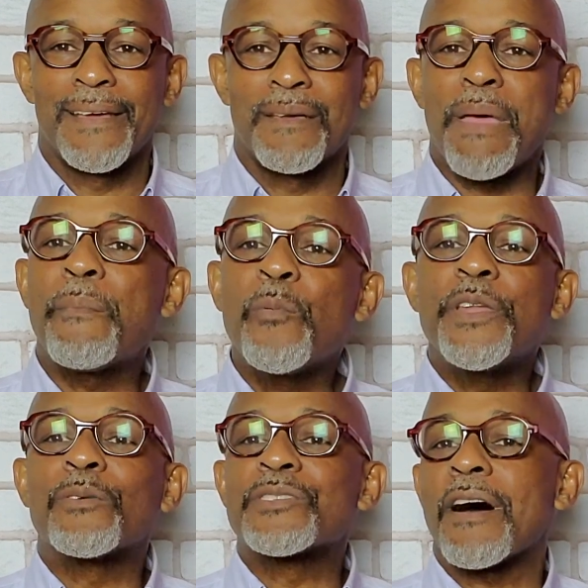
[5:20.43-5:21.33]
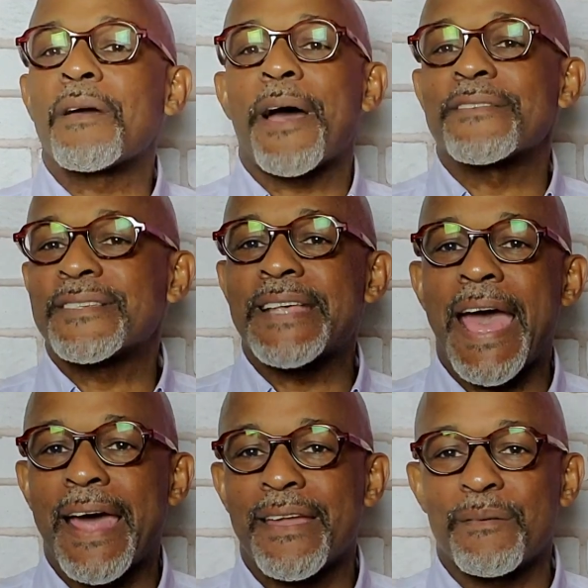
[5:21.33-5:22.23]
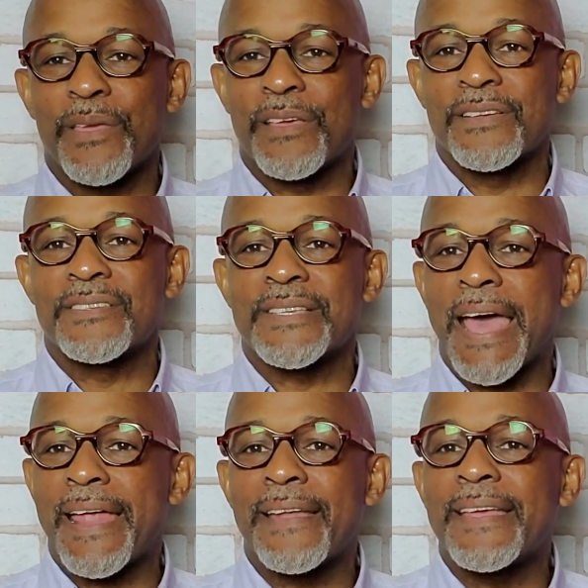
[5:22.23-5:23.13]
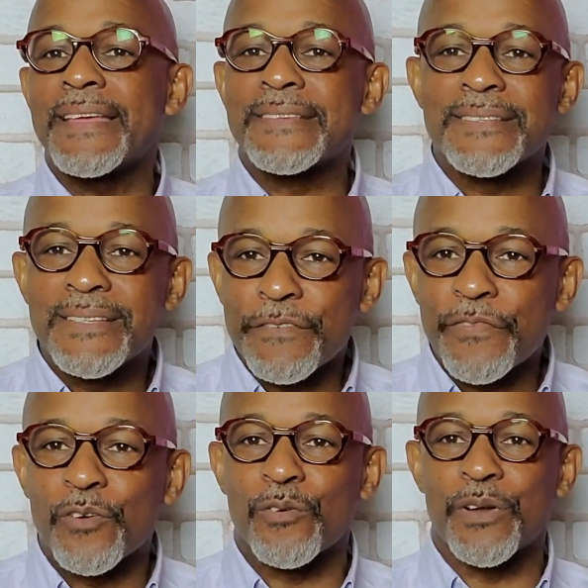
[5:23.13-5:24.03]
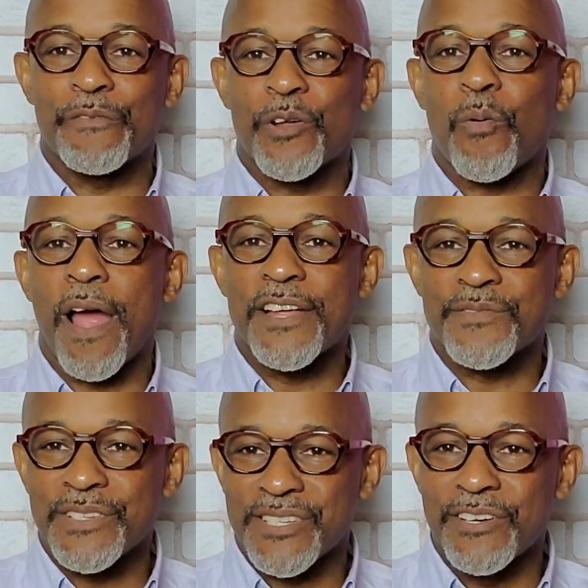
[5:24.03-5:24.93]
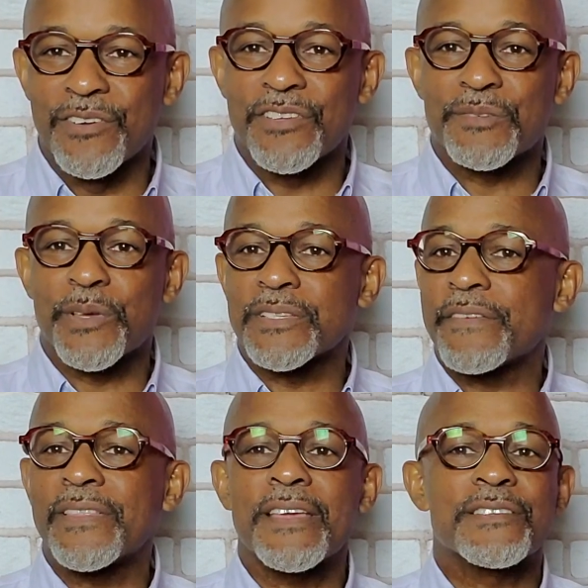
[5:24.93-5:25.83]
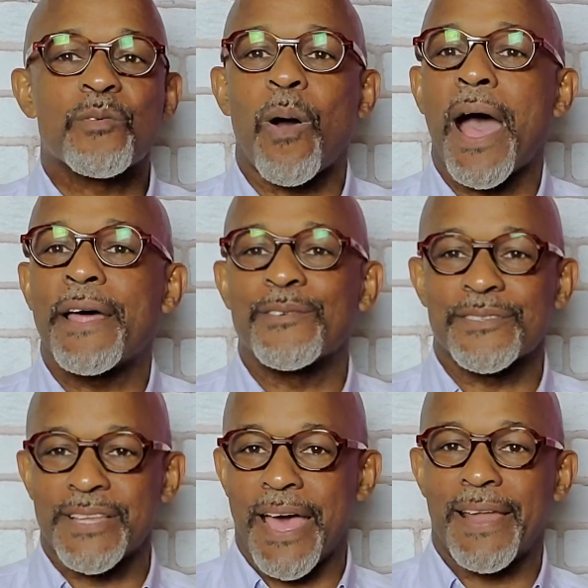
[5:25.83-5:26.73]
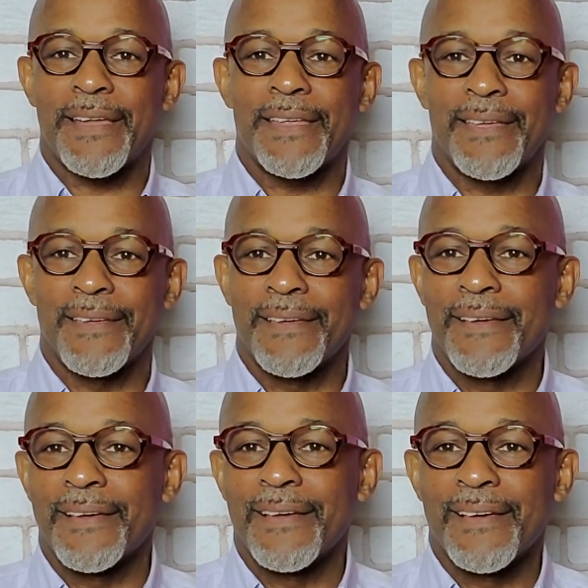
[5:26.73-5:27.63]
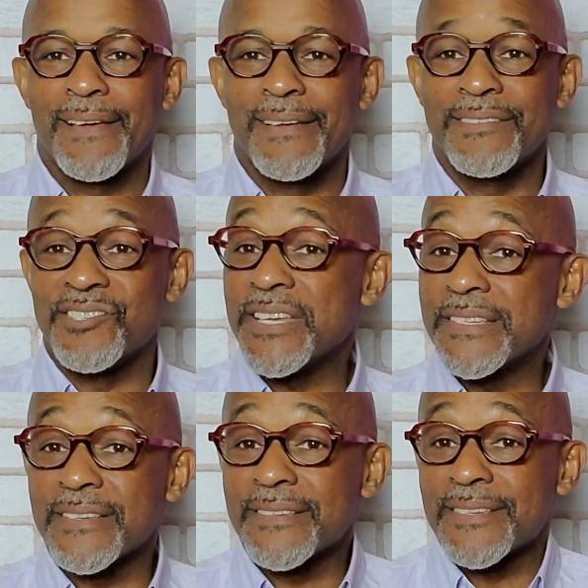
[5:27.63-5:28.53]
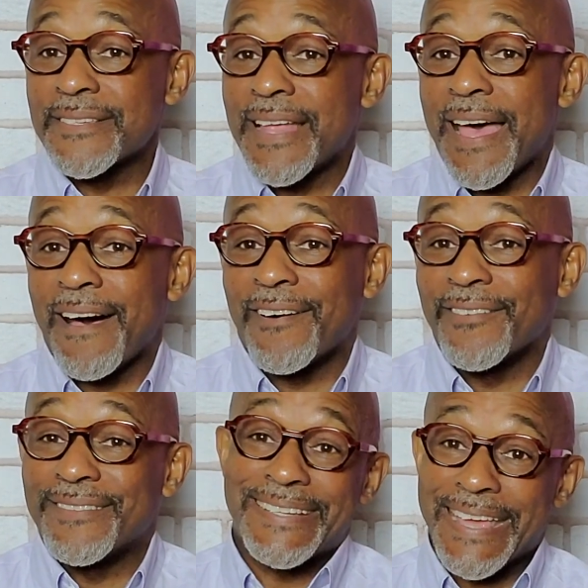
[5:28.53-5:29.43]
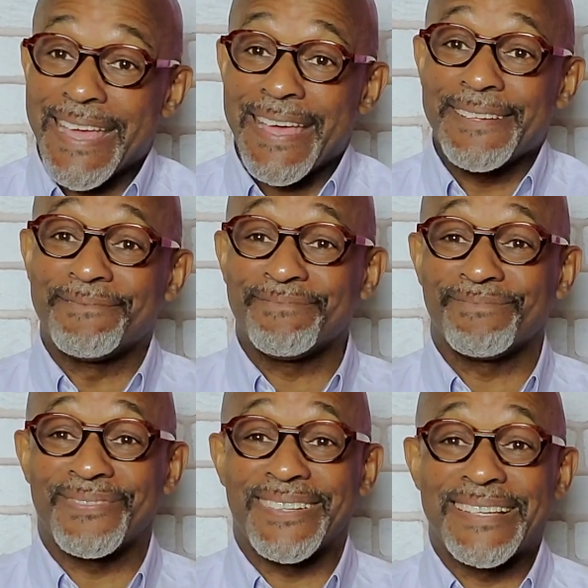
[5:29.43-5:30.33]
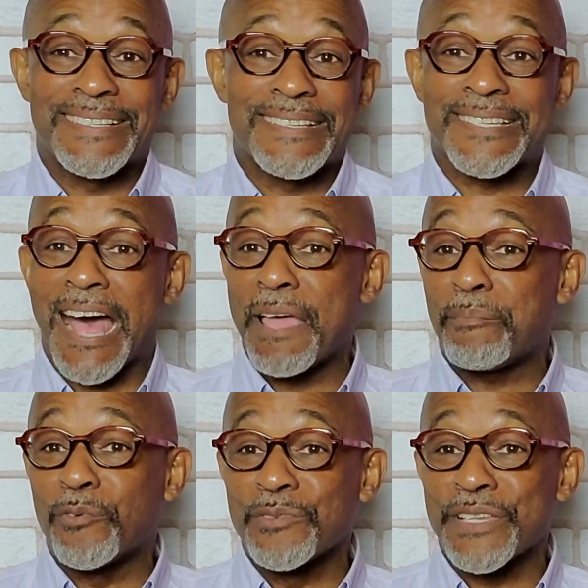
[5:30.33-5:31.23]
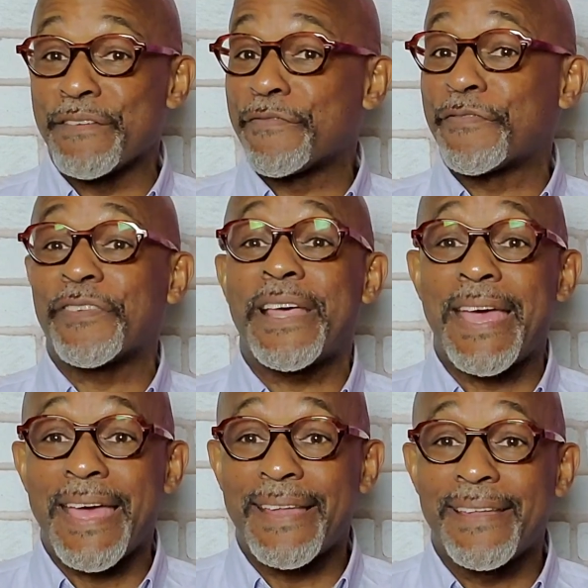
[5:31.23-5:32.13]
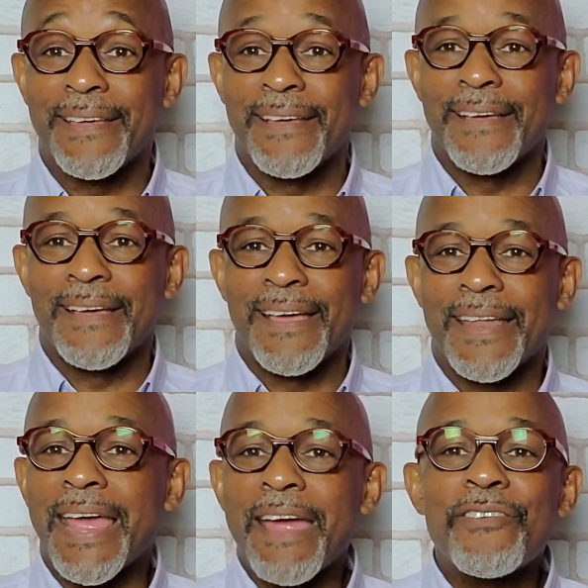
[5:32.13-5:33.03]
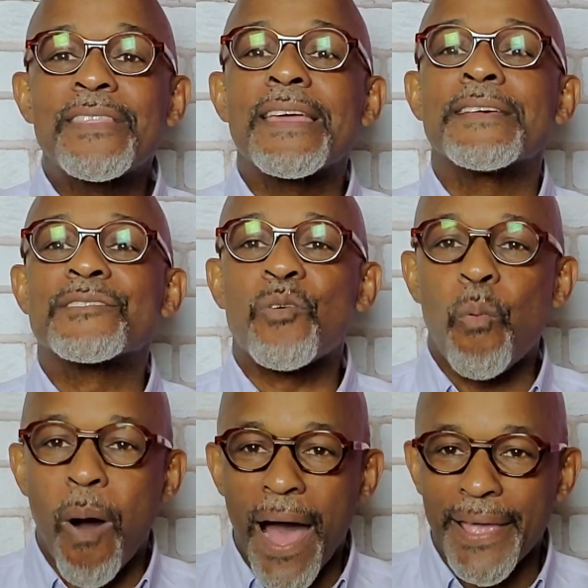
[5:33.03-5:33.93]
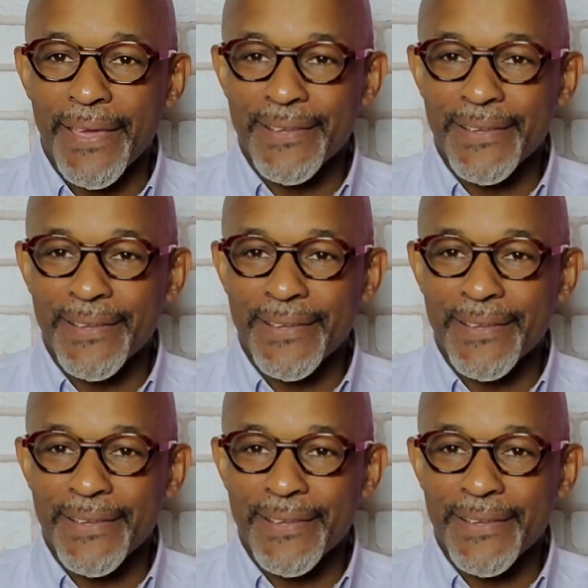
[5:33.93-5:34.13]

Maybe we don't talk about Saturday because Saturday is difficult and requires resilience because everything is quiet on Saturday. Jesus is now dead, and his disciples have fled, and everything is quiet.